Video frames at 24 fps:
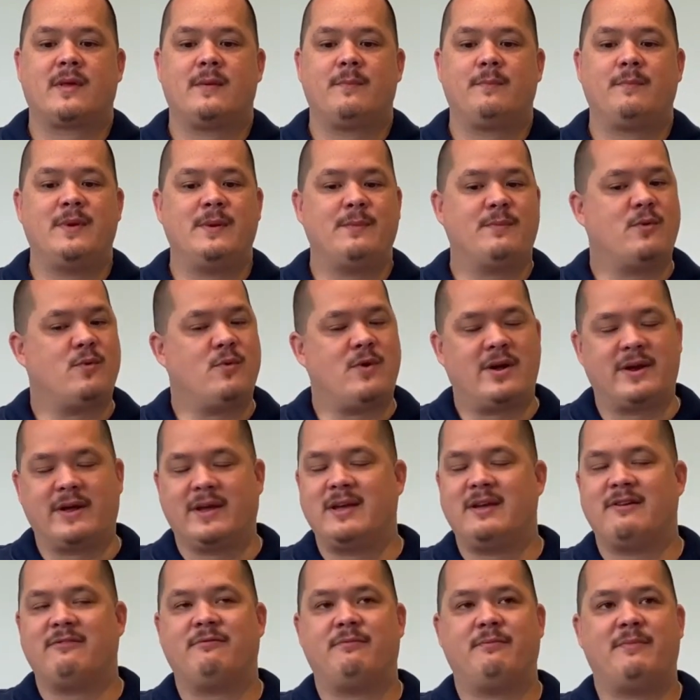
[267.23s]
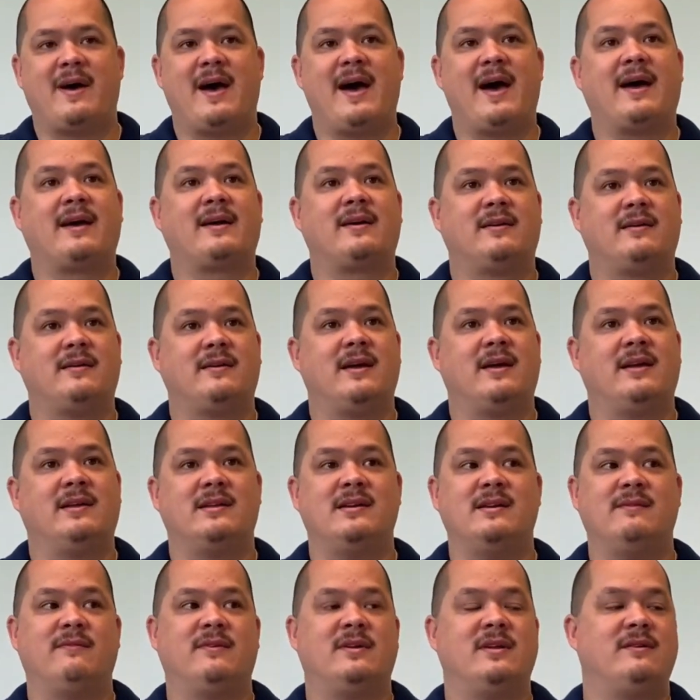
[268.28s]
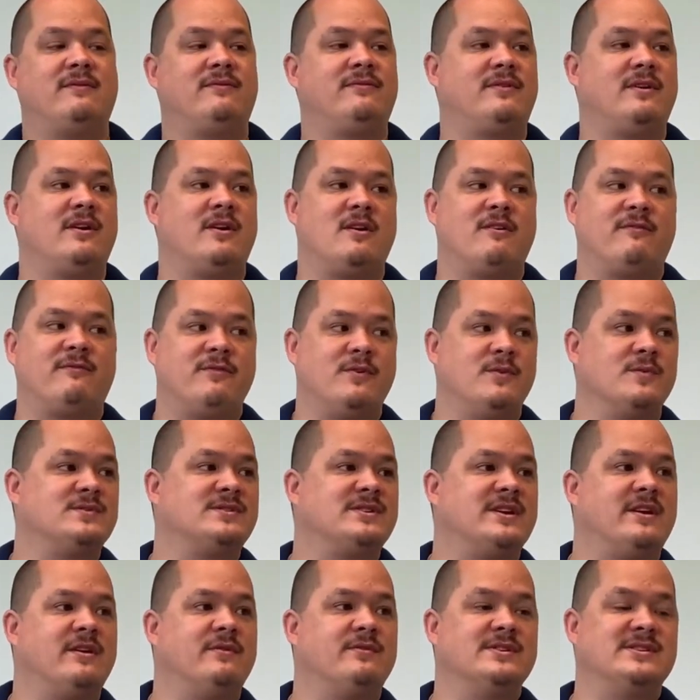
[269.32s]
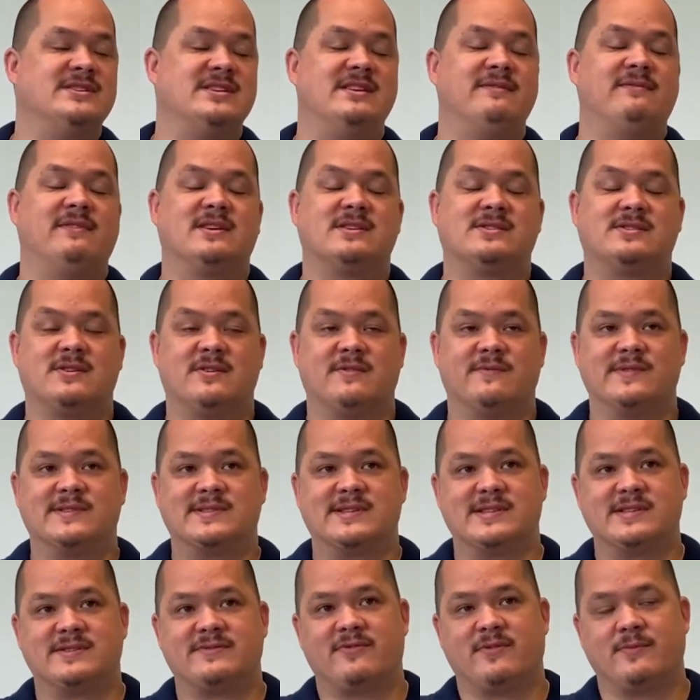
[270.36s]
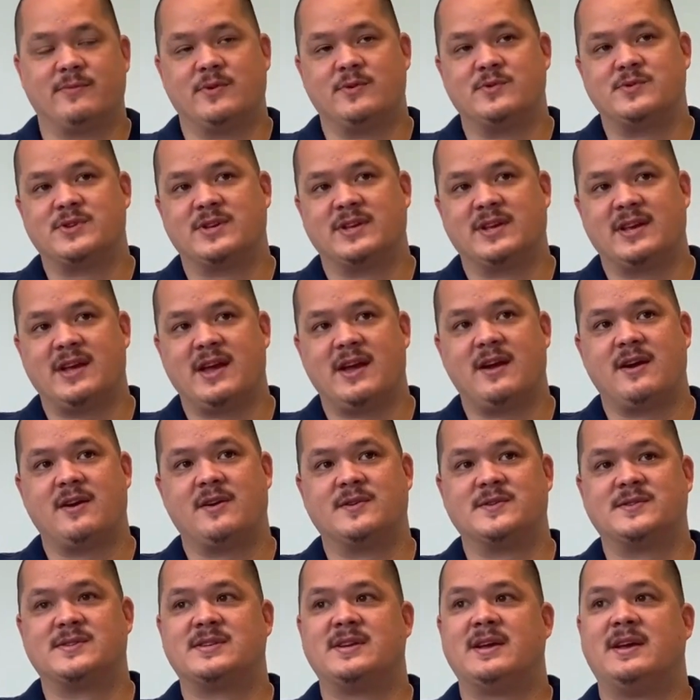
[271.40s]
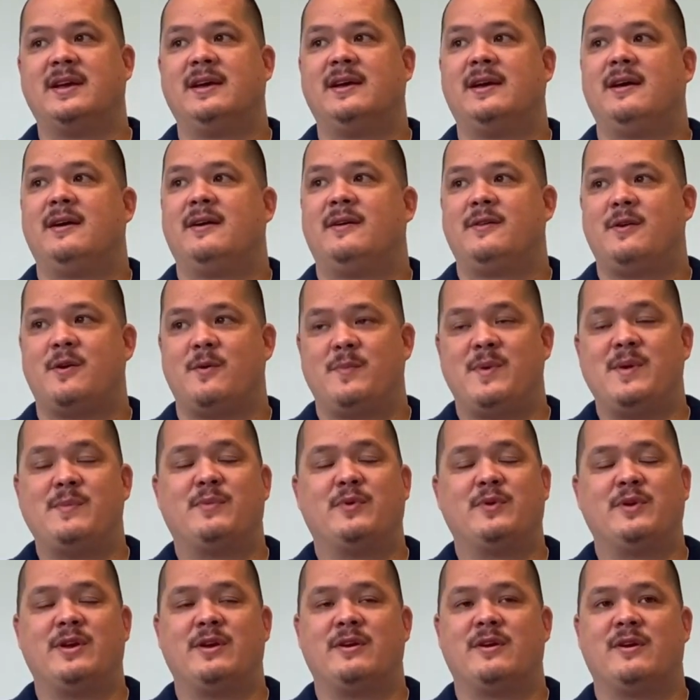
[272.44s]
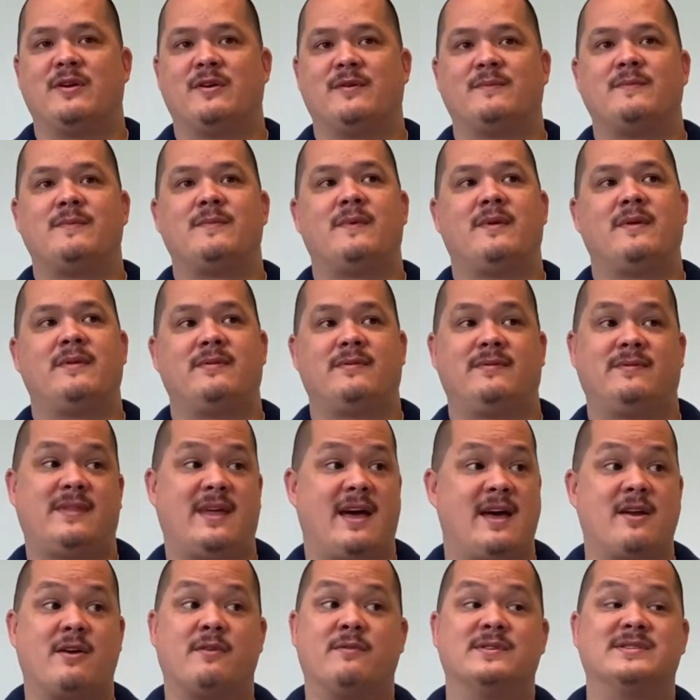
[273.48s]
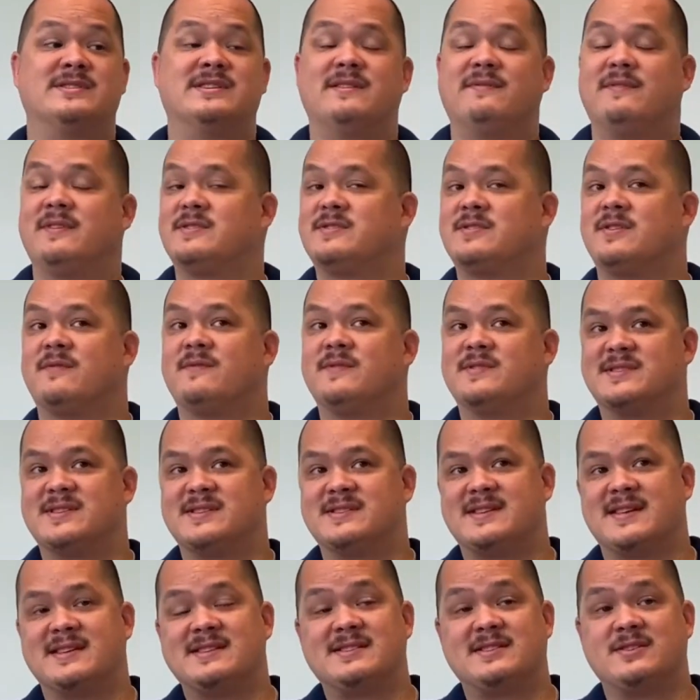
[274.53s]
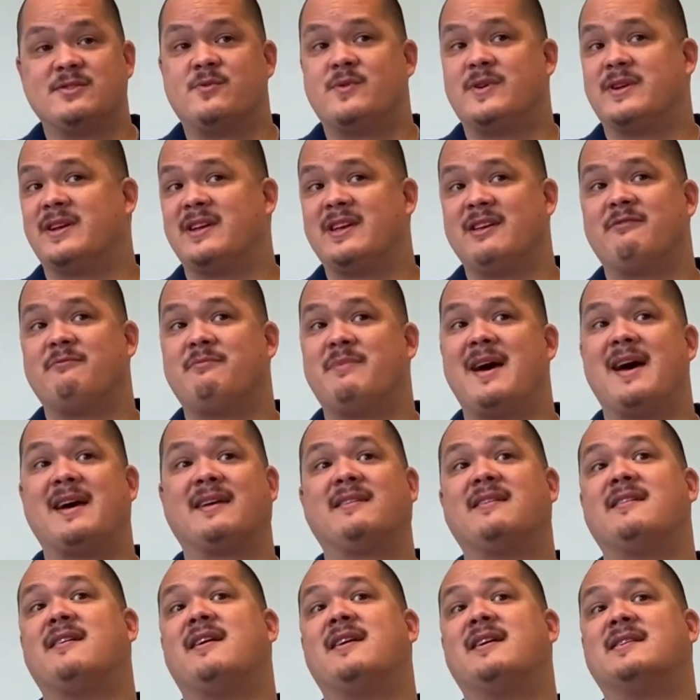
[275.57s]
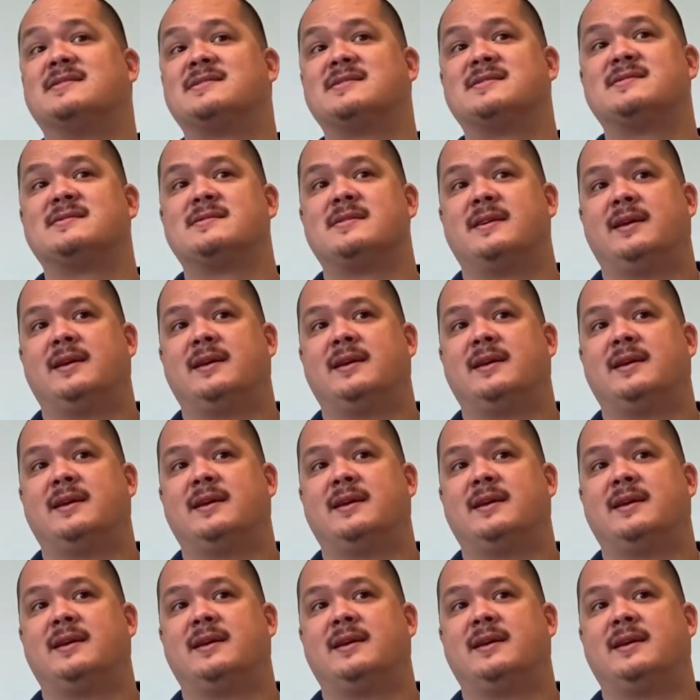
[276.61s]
people want to give back, and even if there are folks that are receiving services from Goochland Cares, there are people here that are receiving services that still want to give back to us.